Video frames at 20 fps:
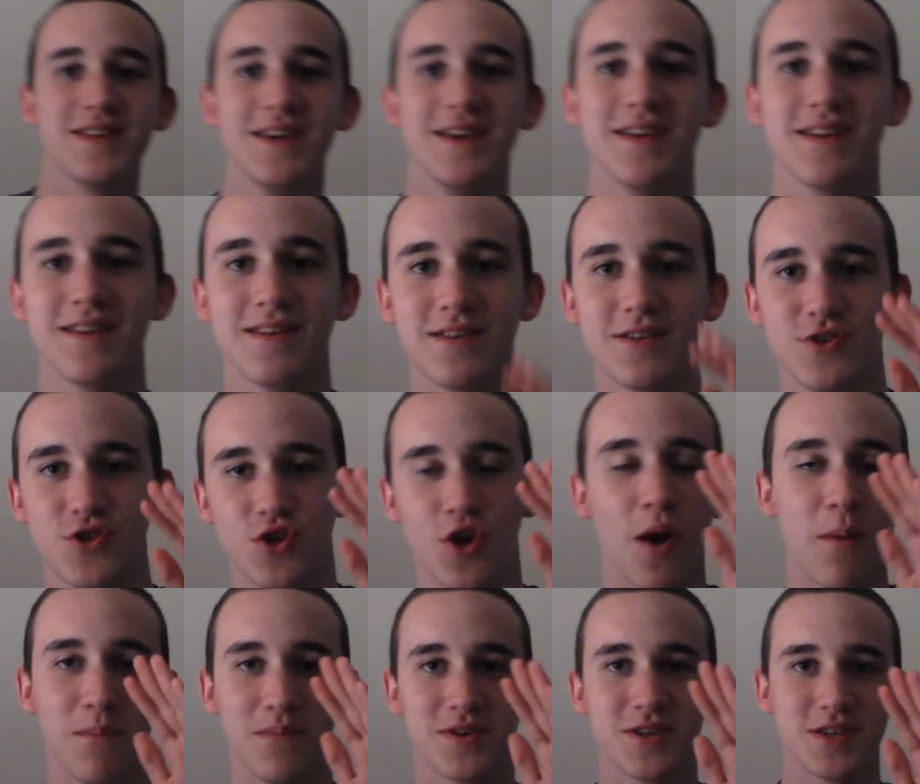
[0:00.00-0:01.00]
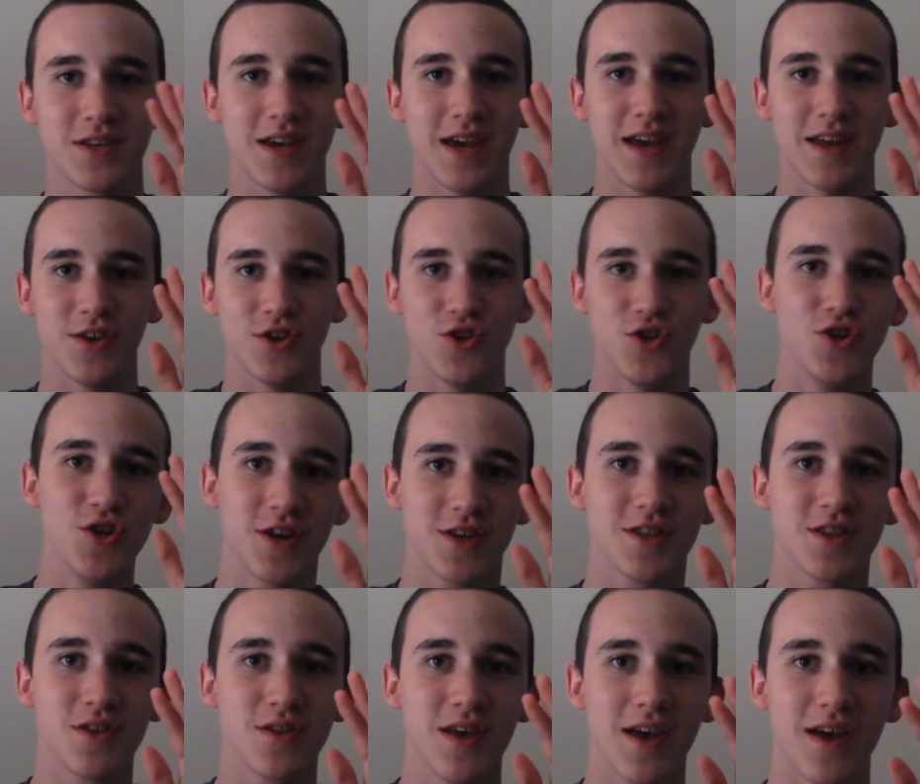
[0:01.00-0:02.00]
it jumps at
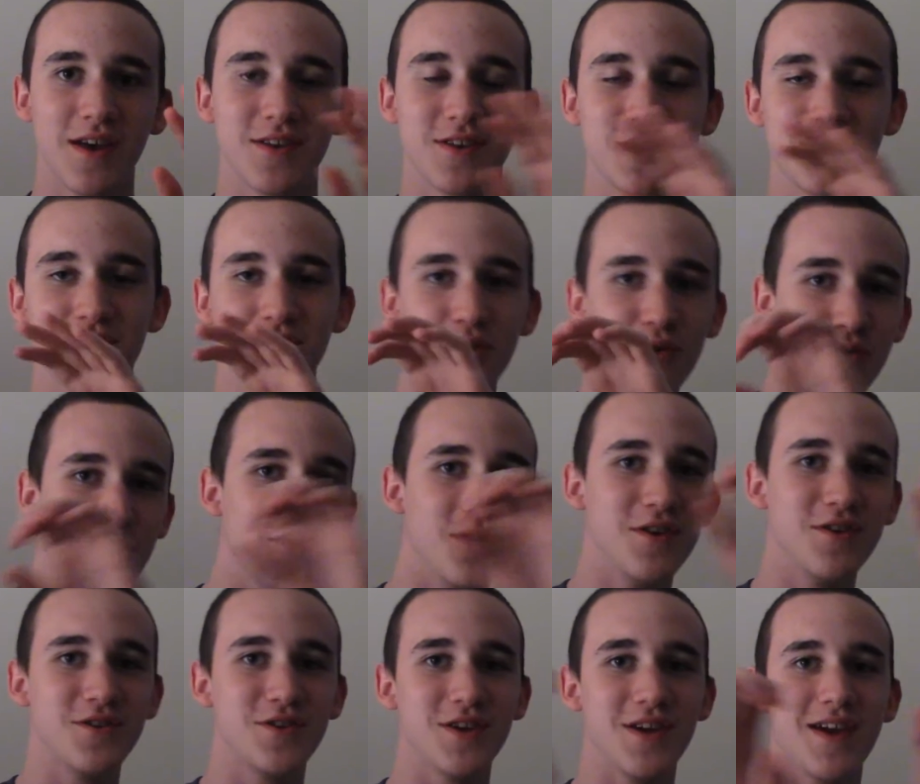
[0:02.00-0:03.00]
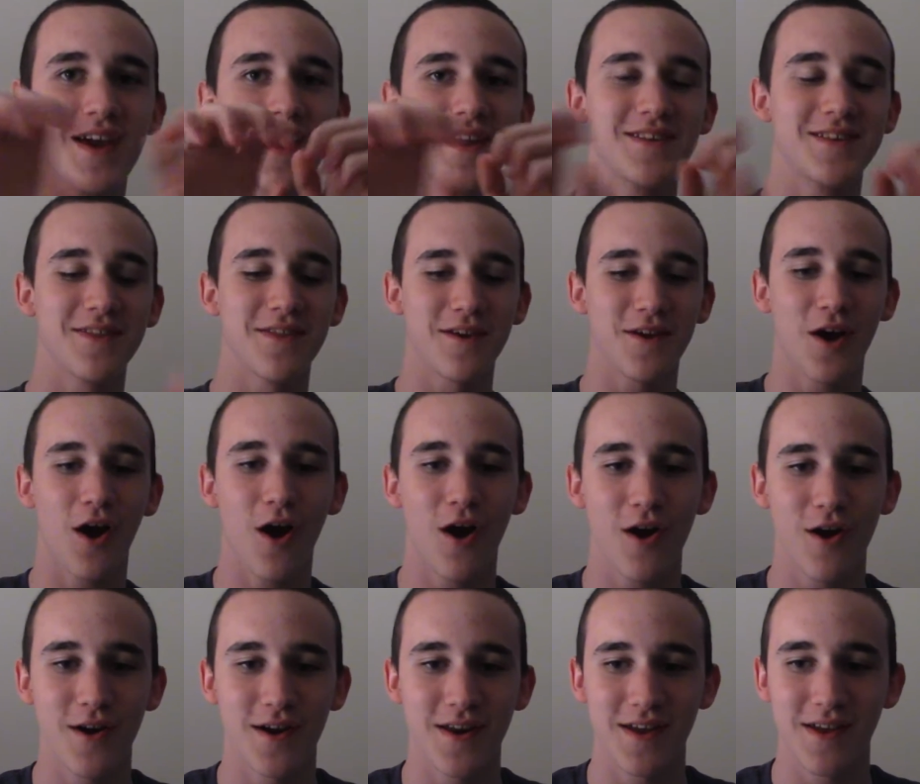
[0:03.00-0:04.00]
just as soon as she gets in the
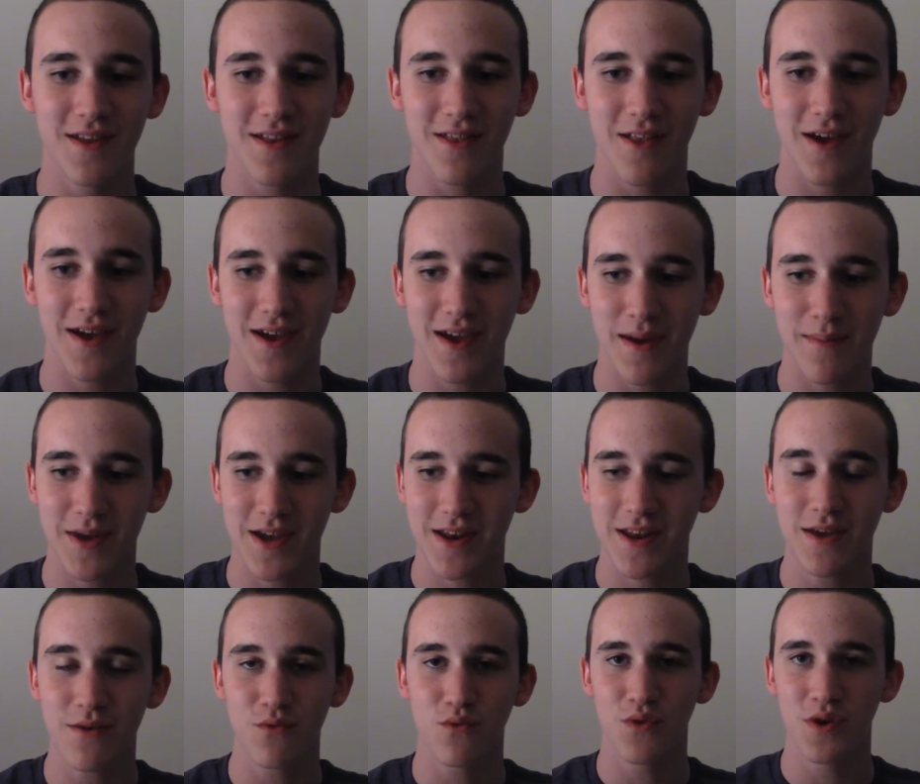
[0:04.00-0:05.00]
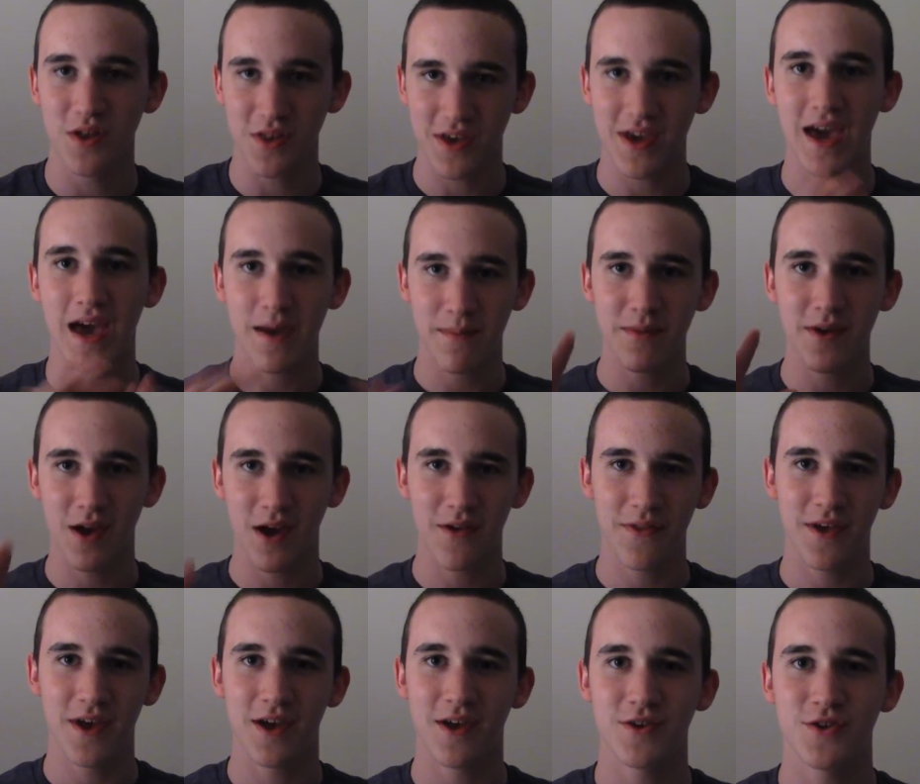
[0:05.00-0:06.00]
car, and it, like, I mean, it really had me on
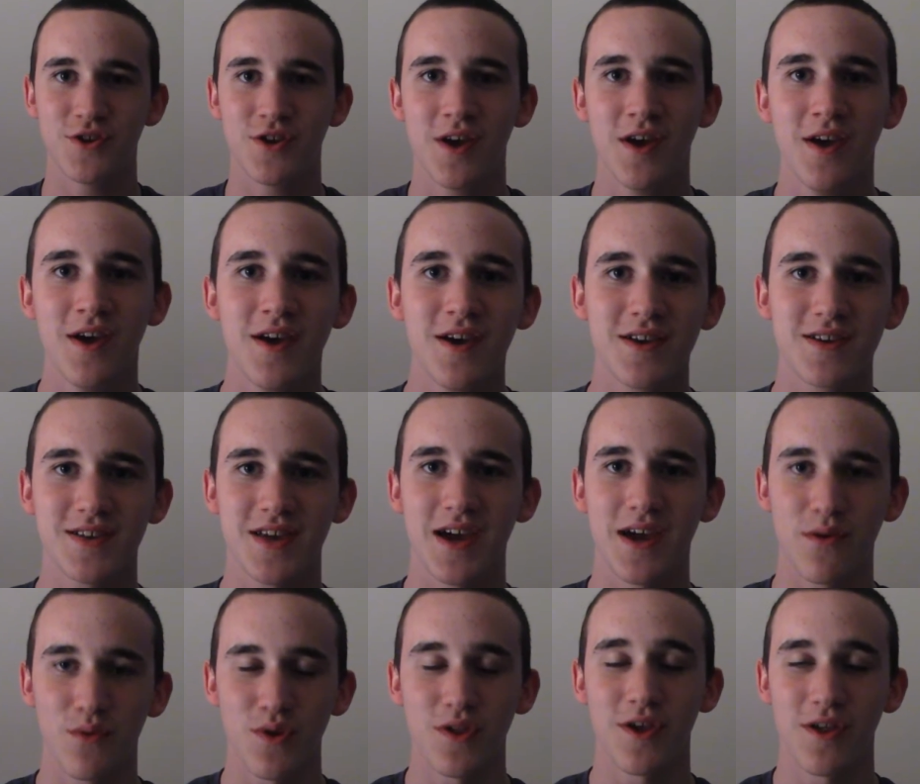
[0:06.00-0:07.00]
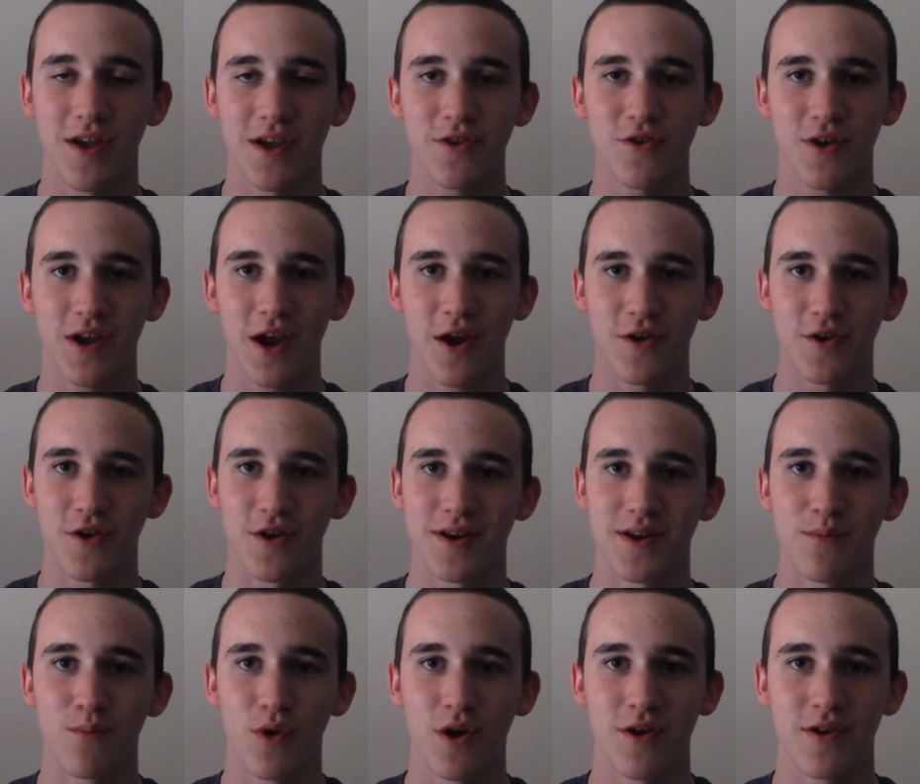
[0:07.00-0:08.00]
the edge because I really liked her character. I
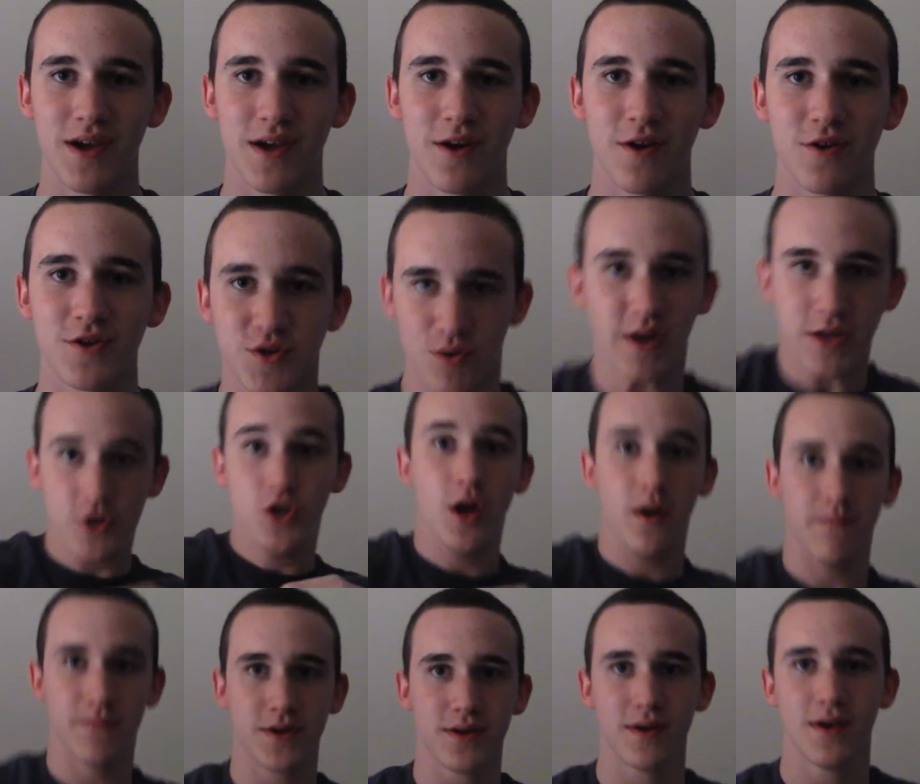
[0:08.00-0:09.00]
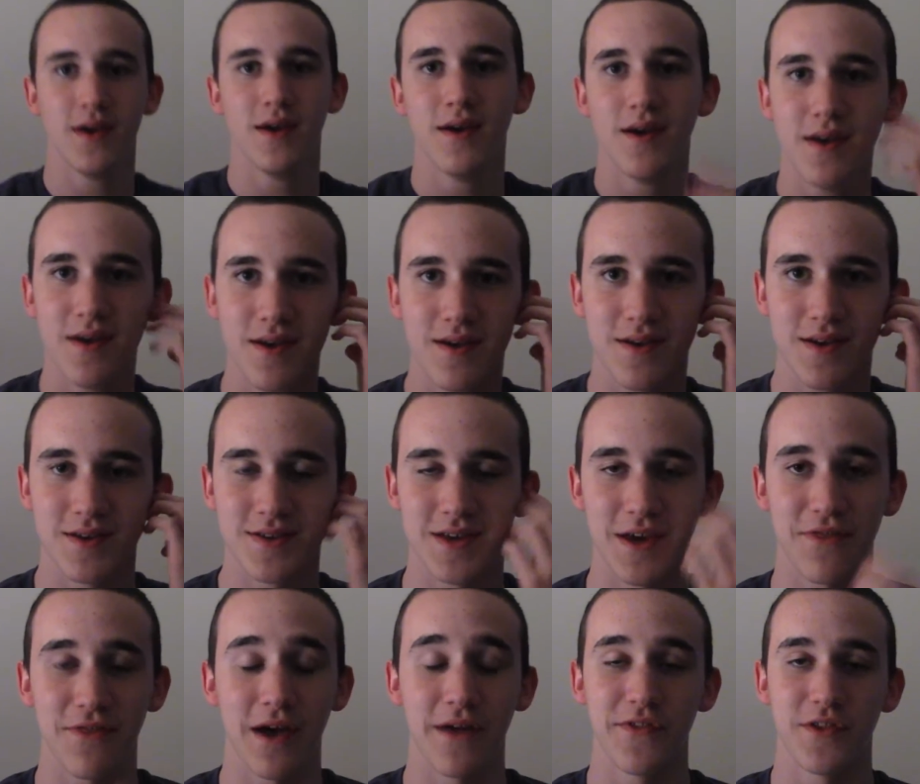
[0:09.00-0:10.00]
didn't want her to get hurt, so I jumped because I
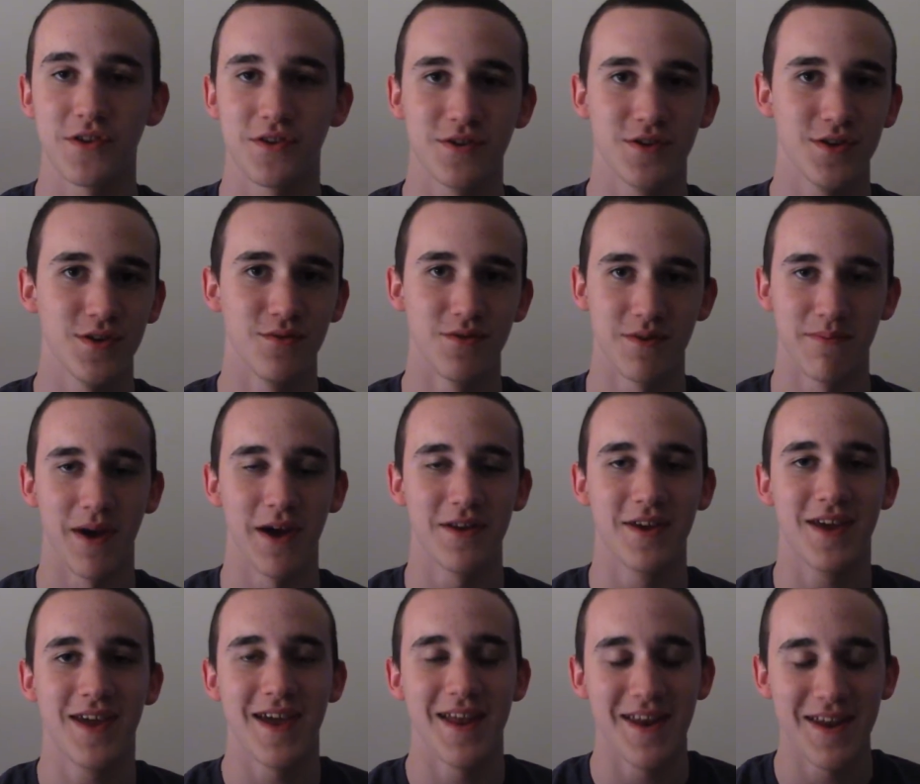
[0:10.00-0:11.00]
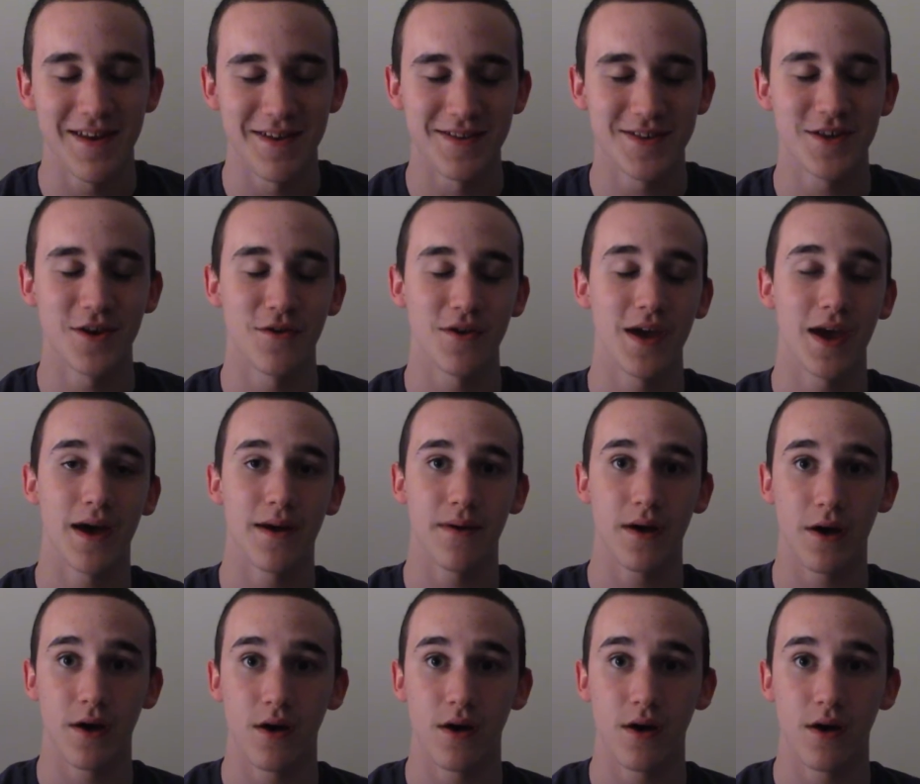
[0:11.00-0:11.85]
thought that she was about to get eaten. So yeah,